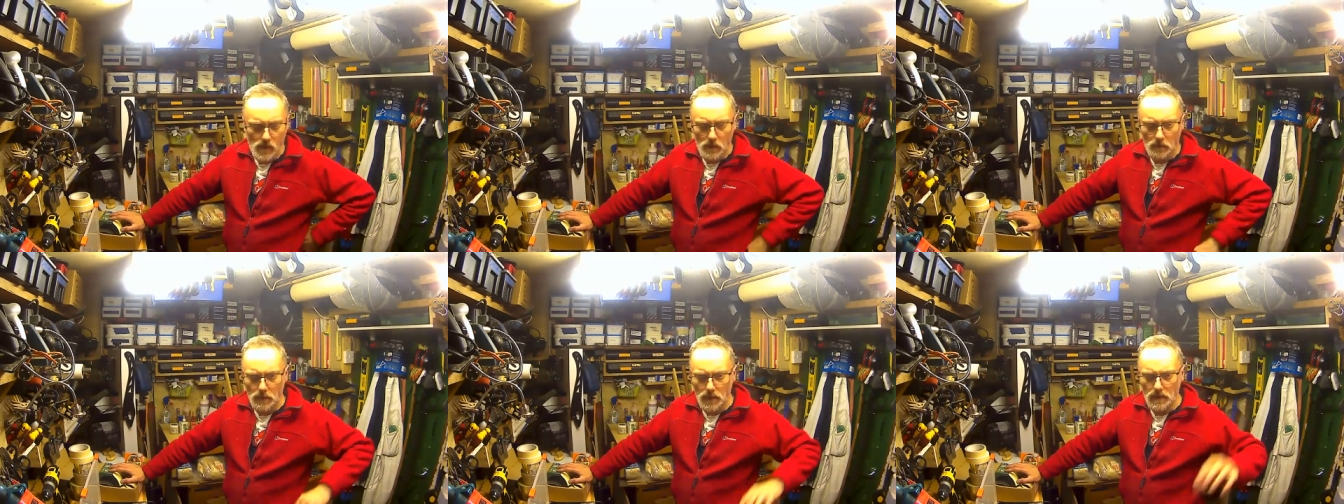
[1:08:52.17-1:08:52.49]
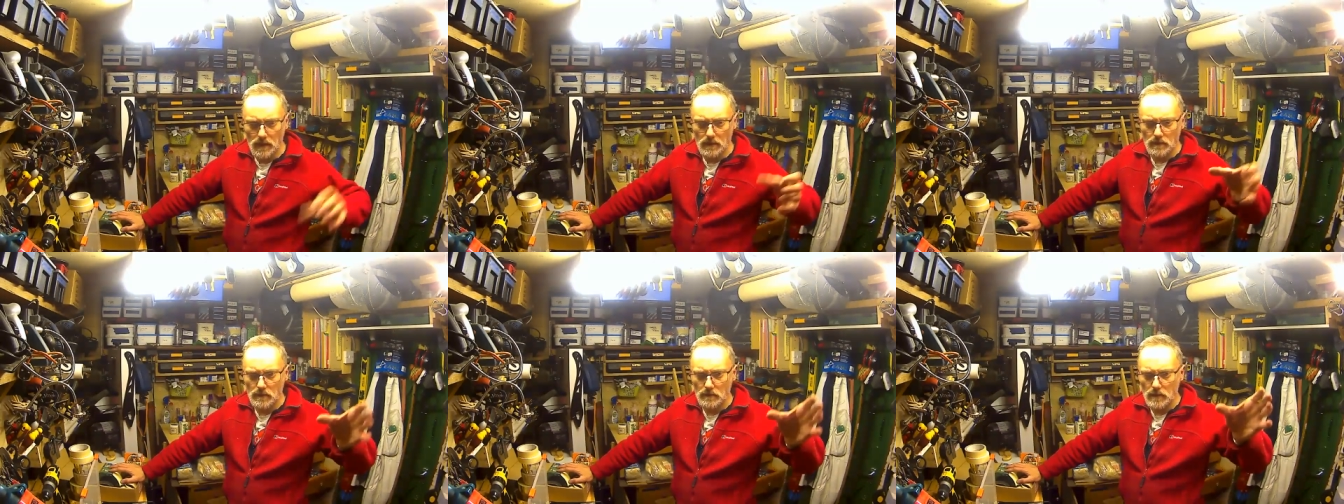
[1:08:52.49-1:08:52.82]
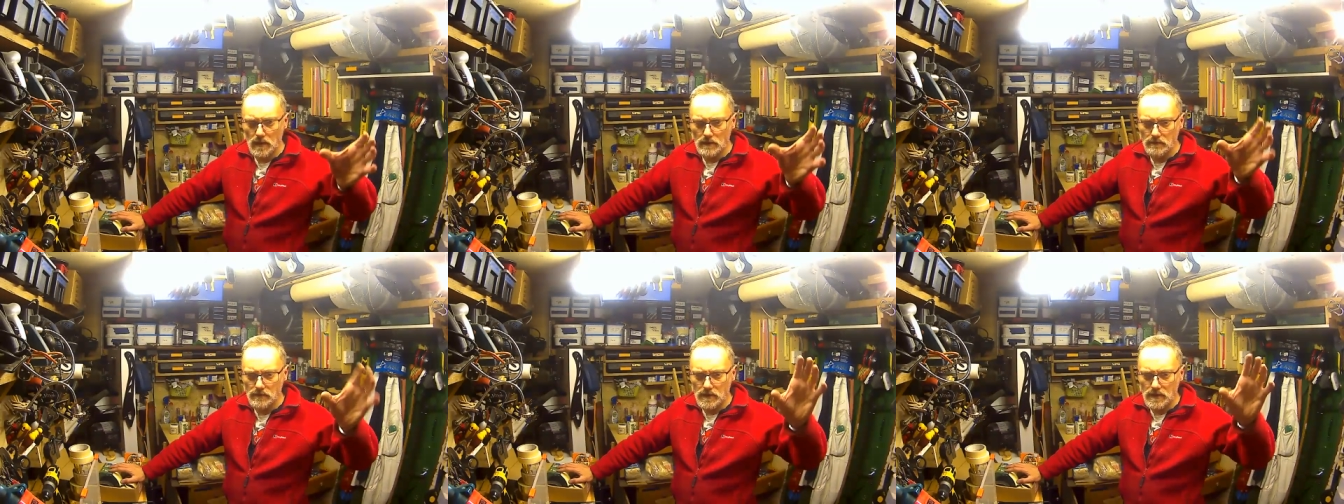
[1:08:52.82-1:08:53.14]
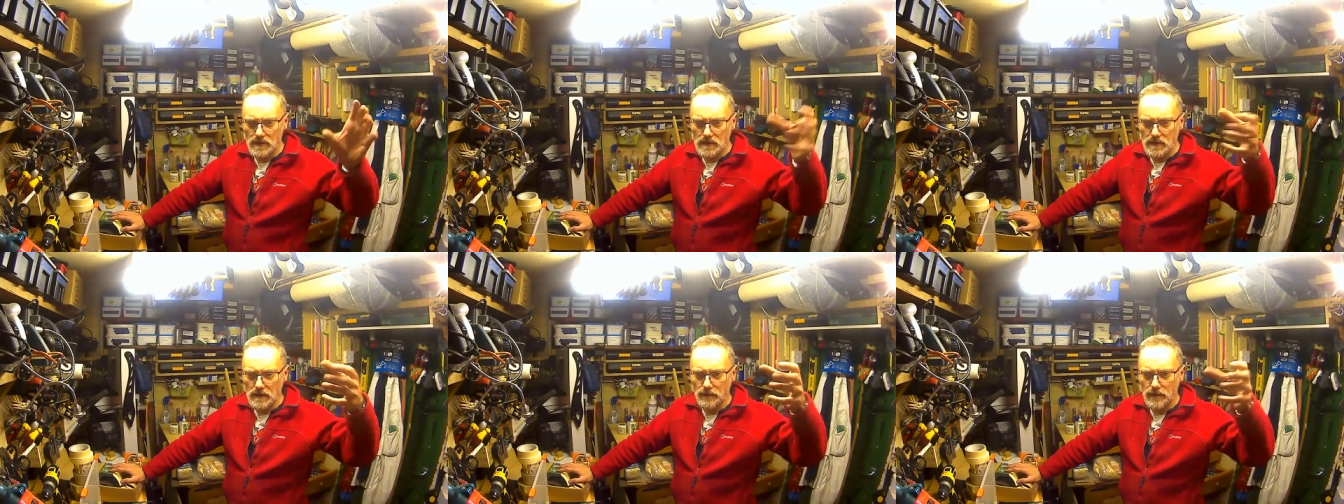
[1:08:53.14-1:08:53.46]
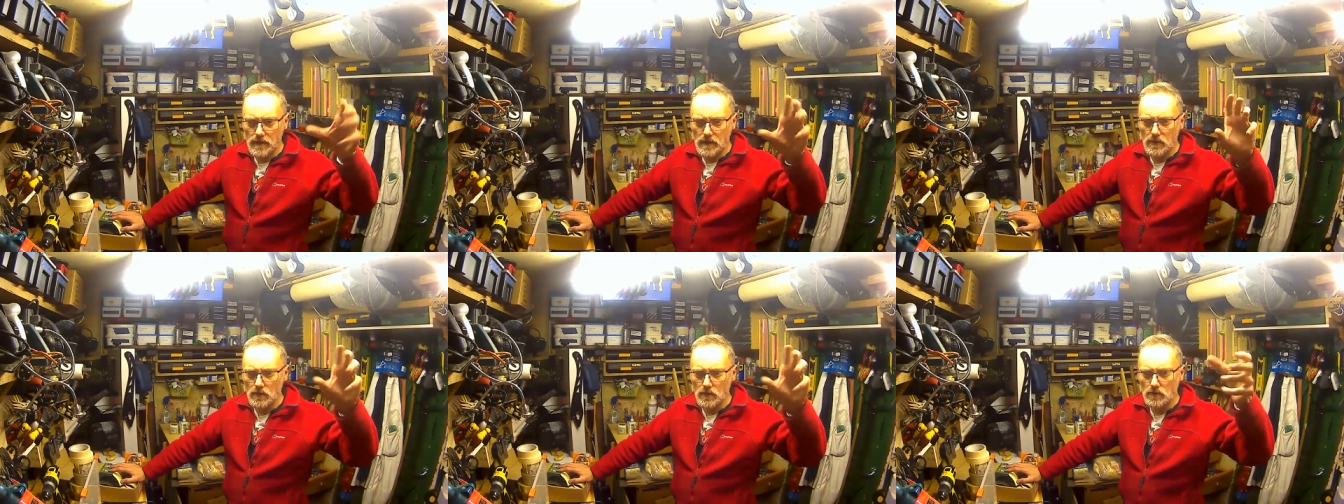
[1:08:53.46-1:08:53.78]
But it made it really
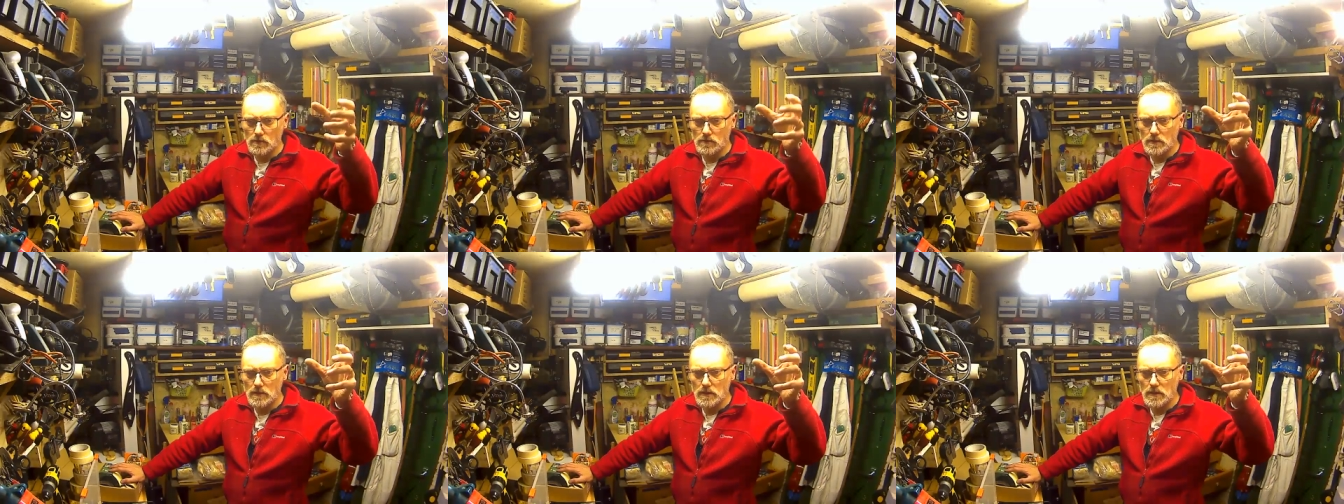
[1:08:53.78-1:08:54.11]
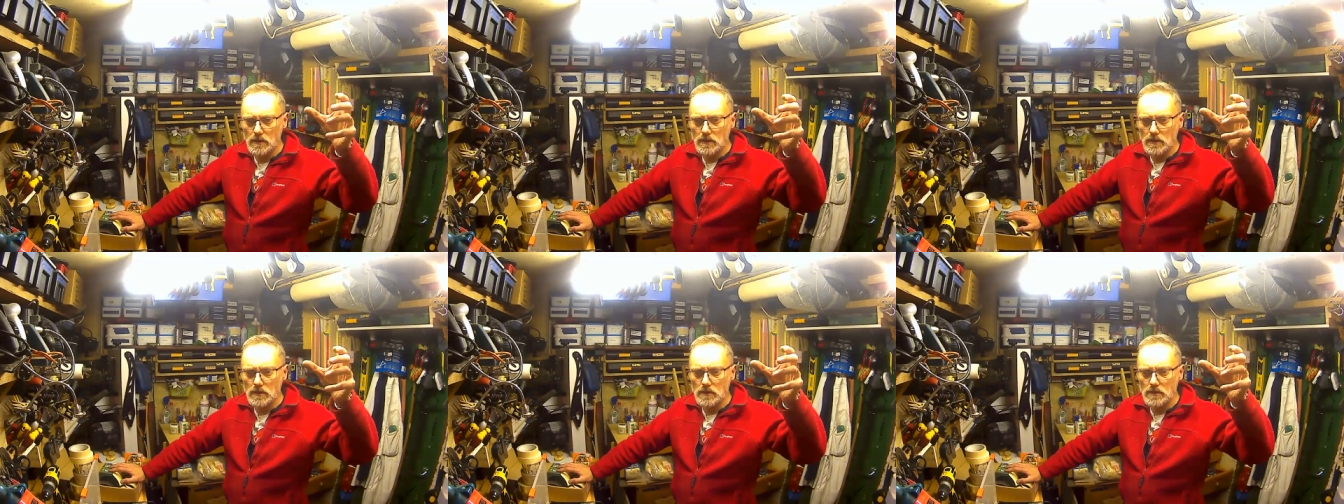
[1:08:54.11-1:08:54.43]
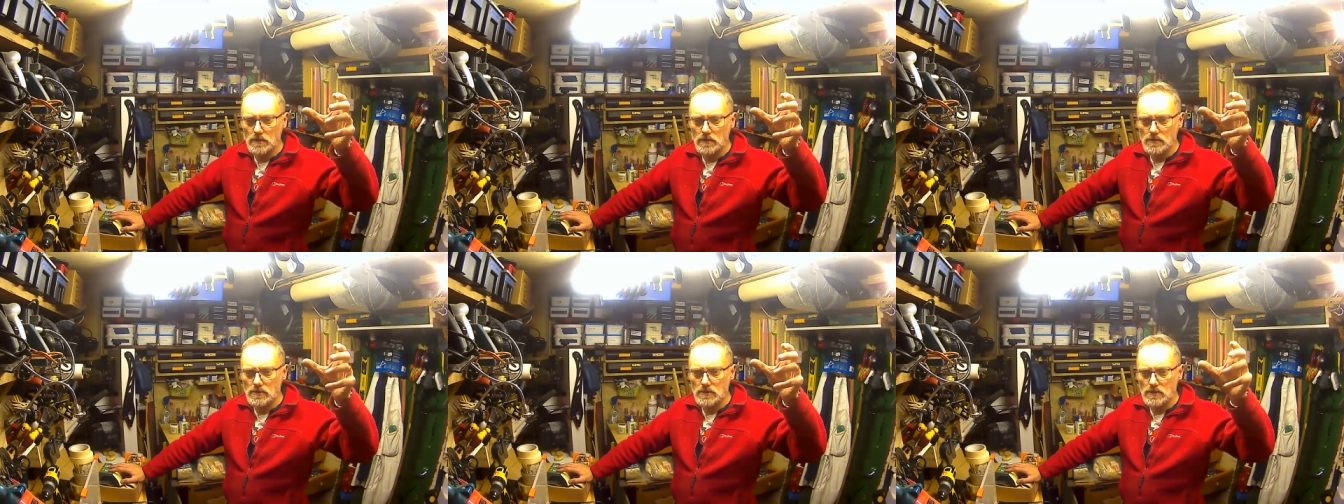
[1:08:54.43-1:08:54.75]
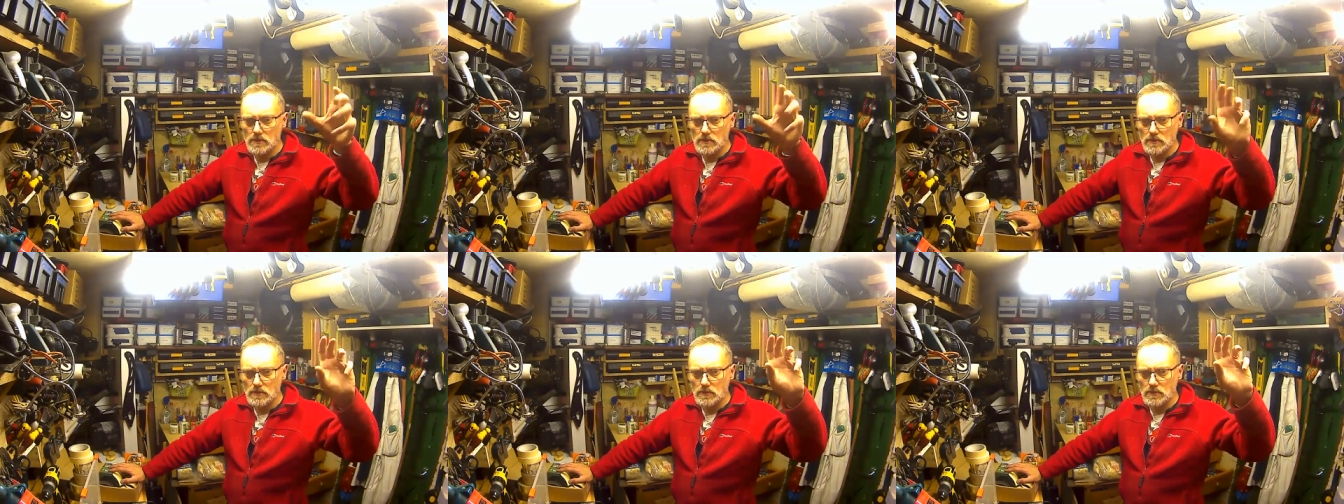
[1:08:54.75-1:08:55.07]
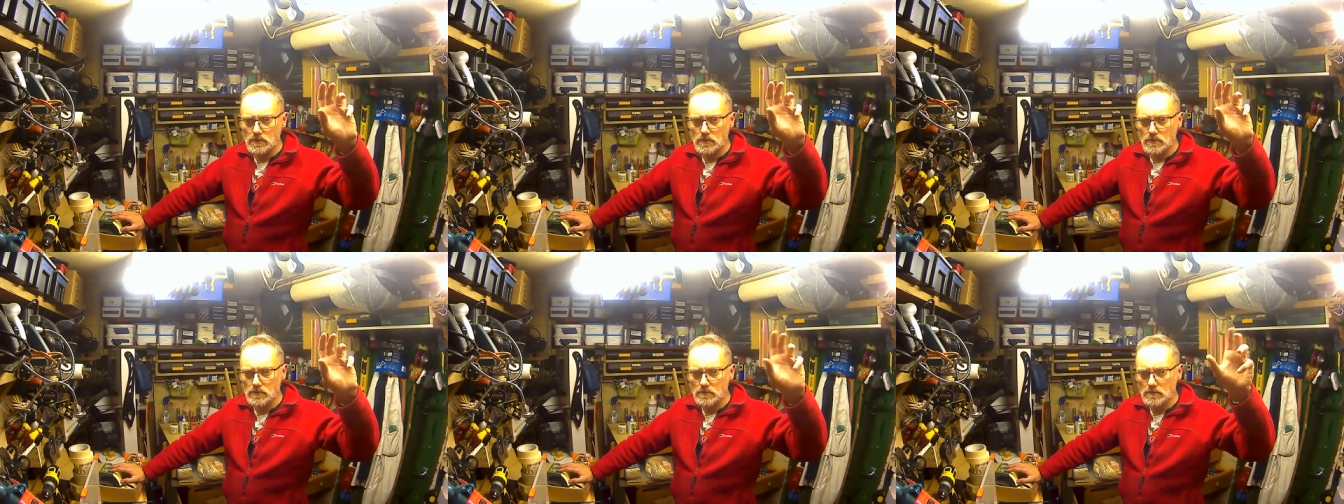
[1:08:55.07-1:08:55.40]
difficult
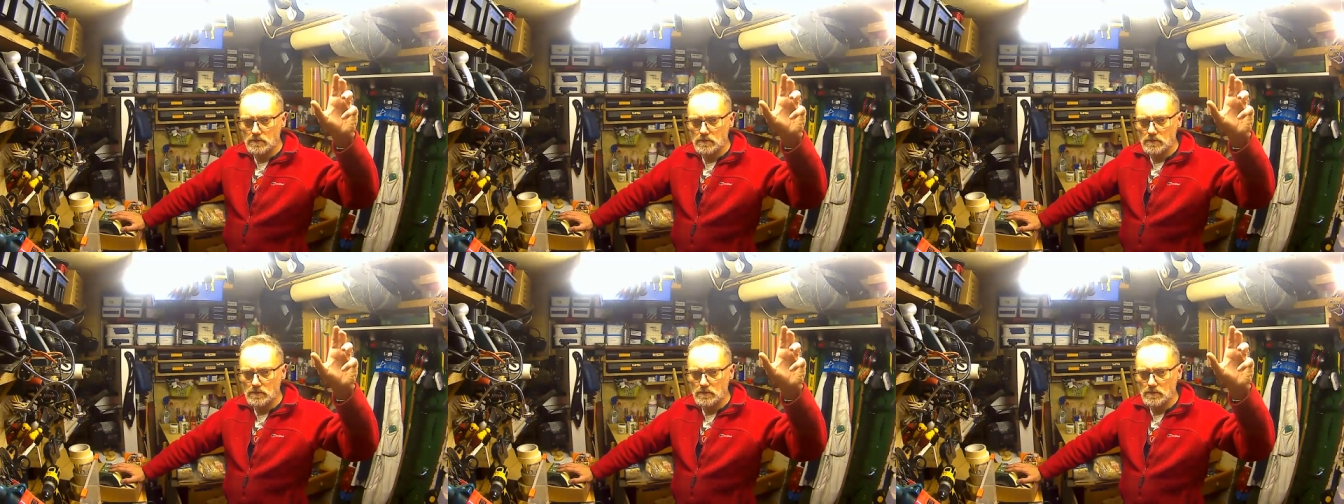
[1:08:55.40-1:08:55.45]
to